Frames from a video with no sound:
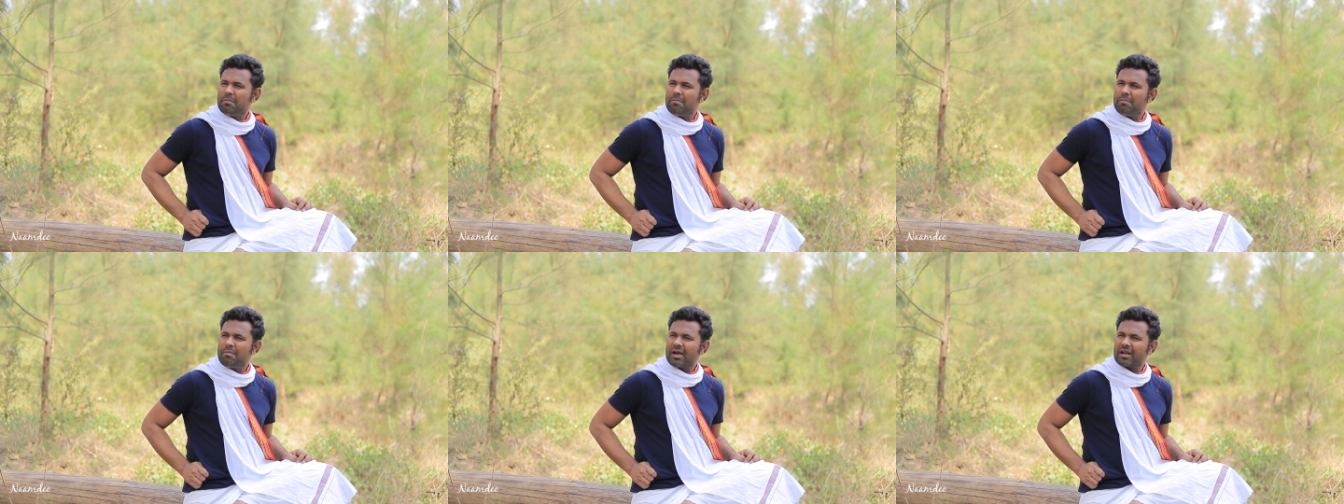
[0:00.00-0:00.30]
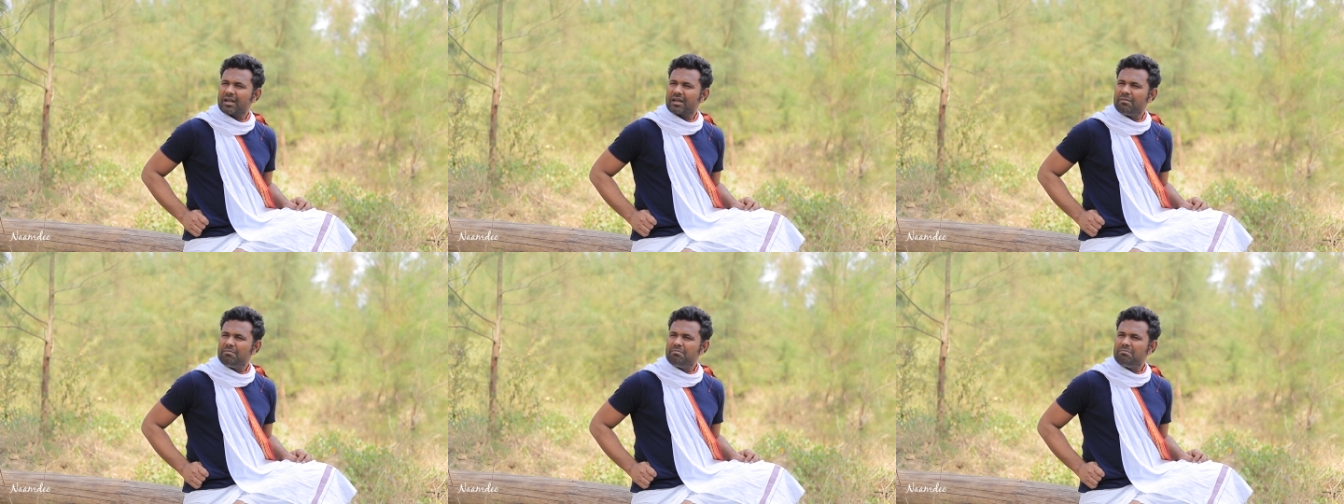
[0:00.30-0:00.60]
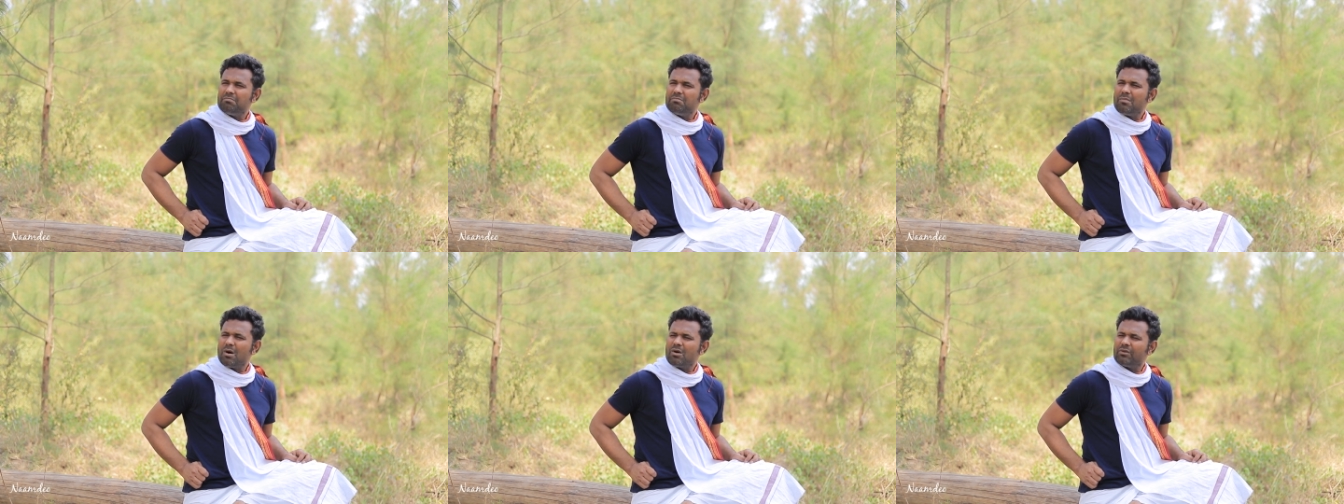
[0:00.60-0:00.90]
Make a
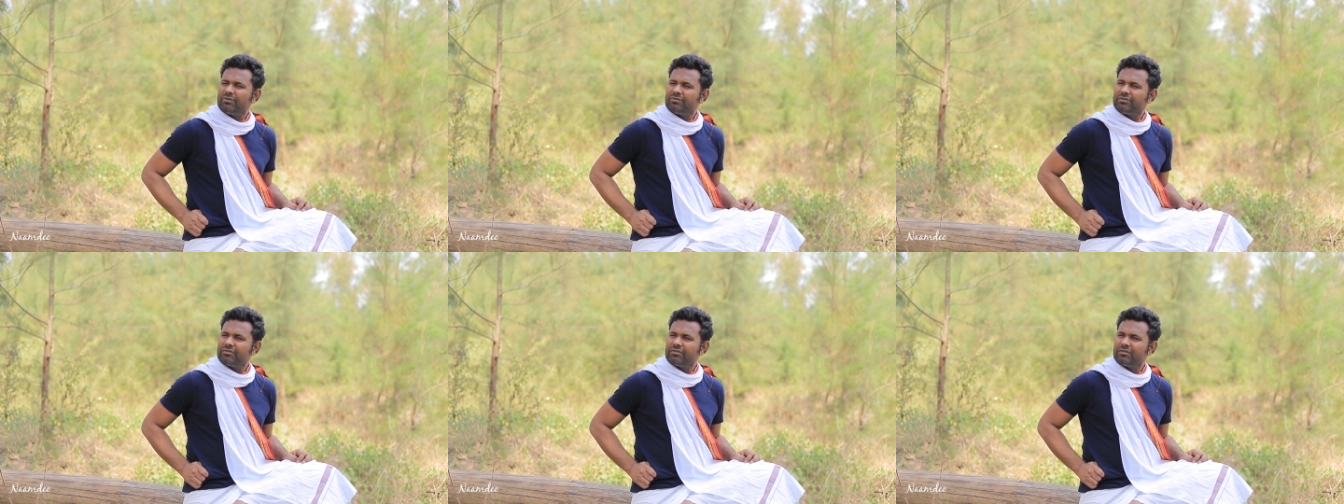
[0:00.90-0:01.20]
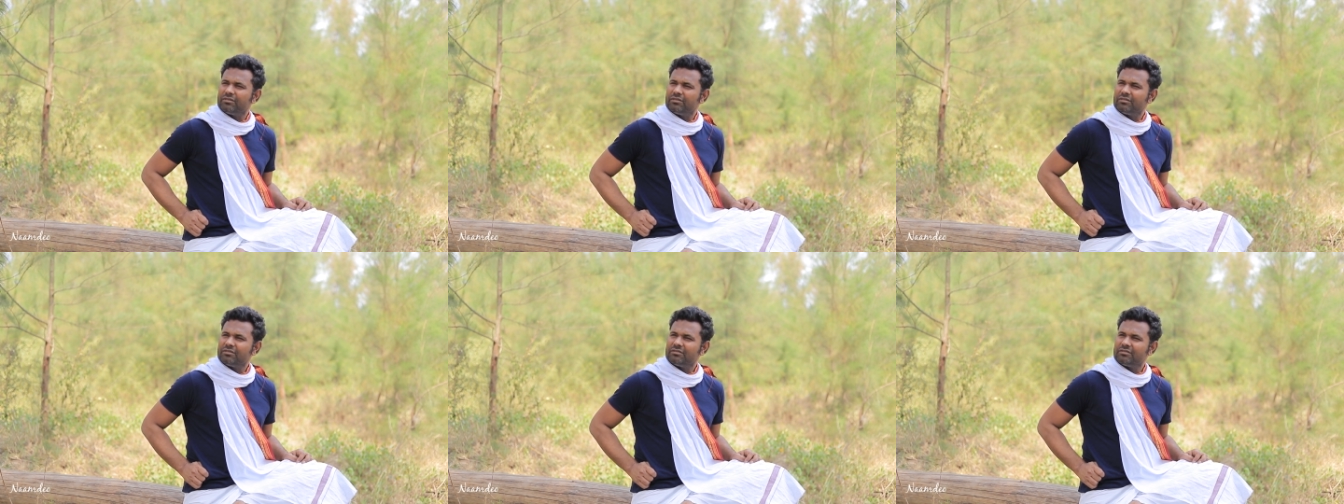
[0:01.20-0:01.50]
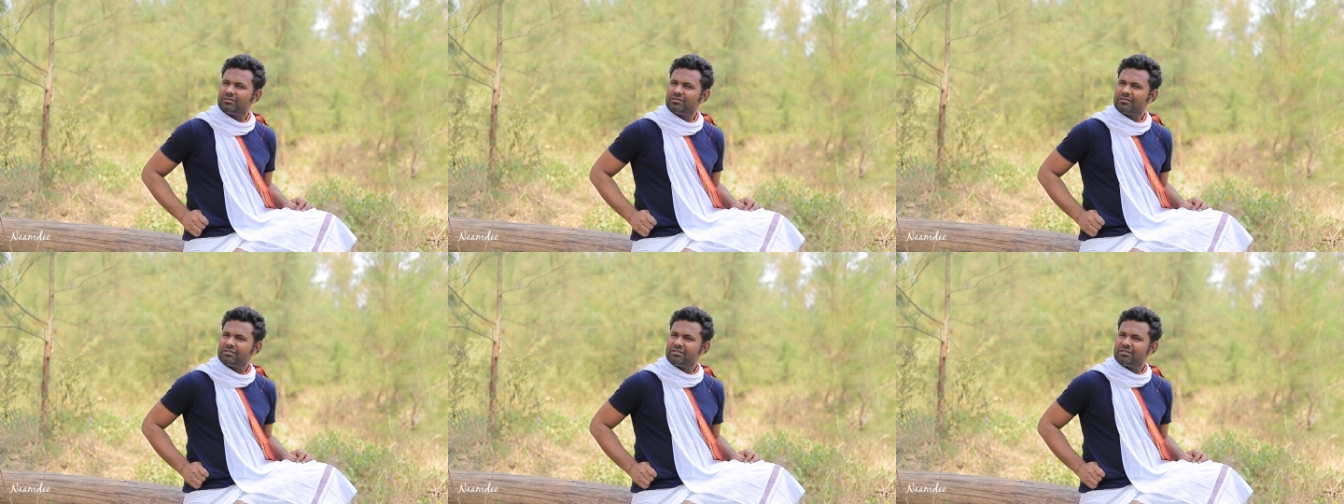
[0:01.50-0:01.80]
move.
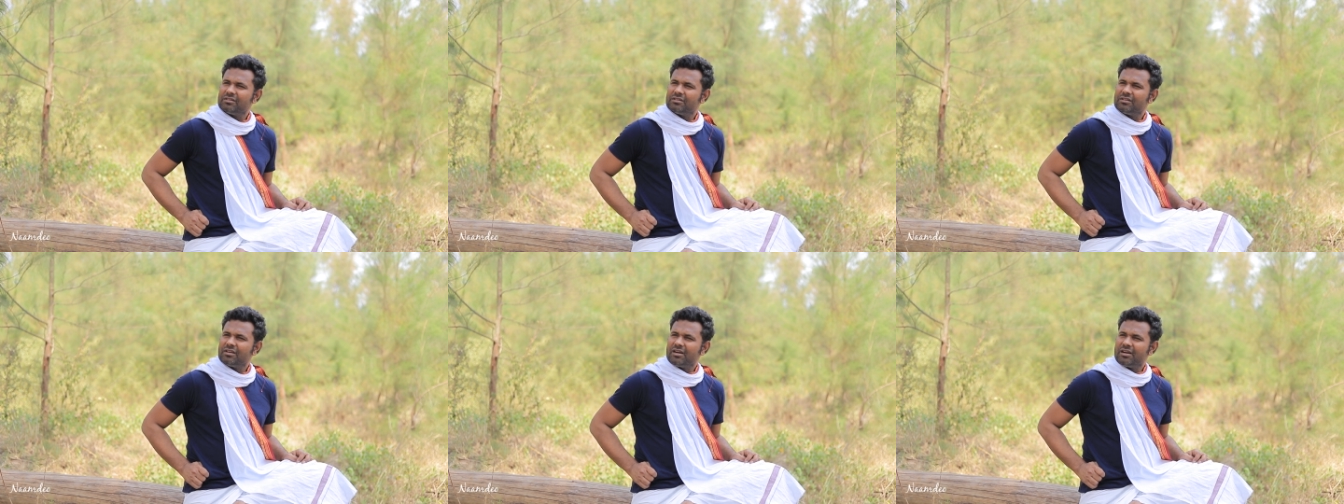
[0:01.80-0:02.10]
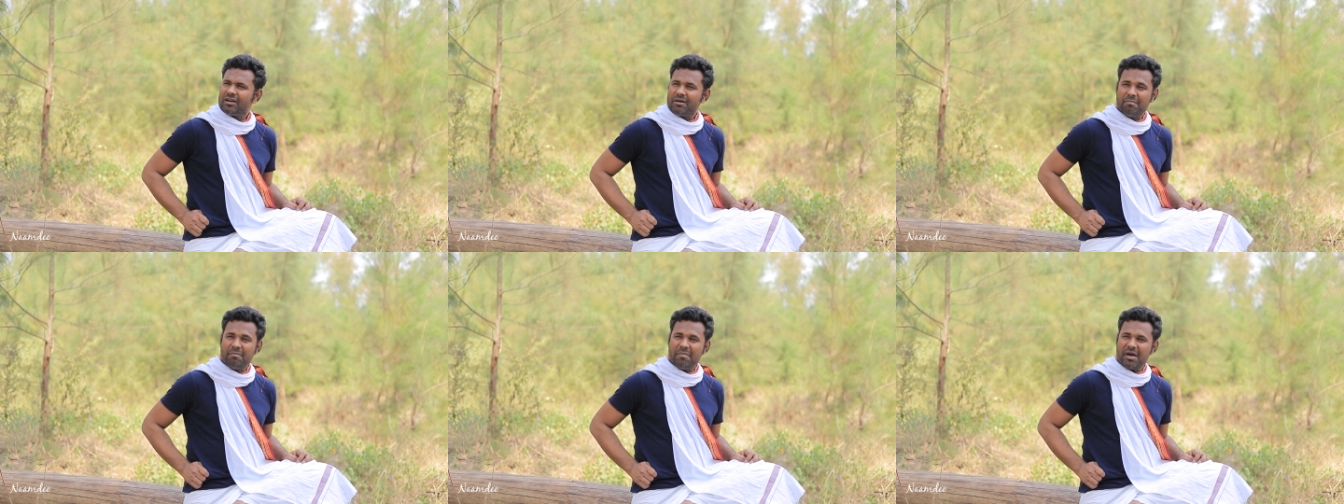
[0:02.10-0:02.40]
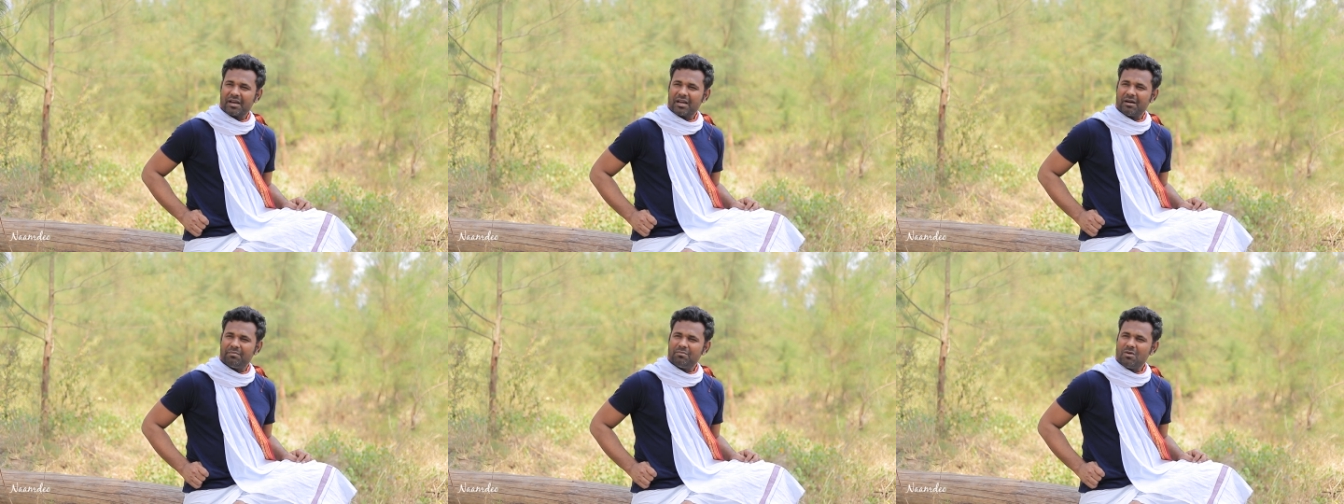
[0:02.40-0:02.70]

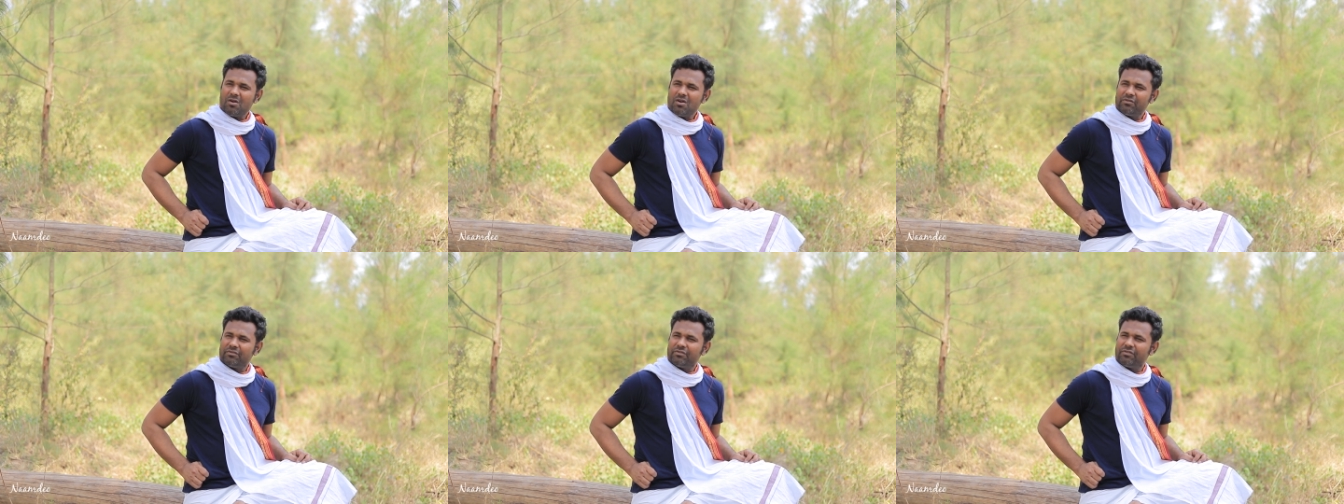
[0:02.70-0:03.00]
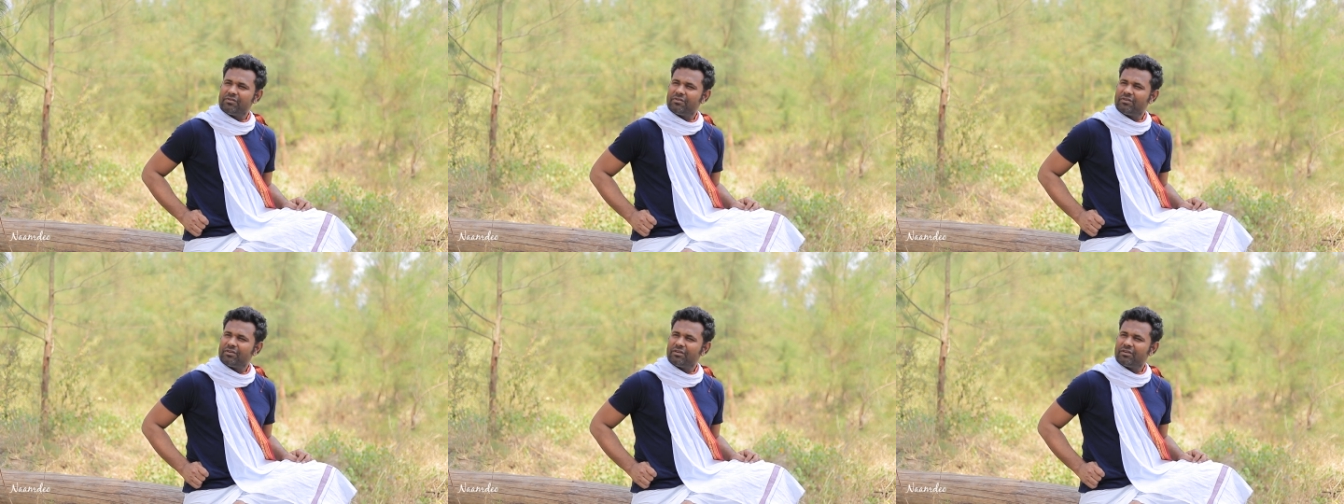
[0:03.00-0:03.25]
Make a move.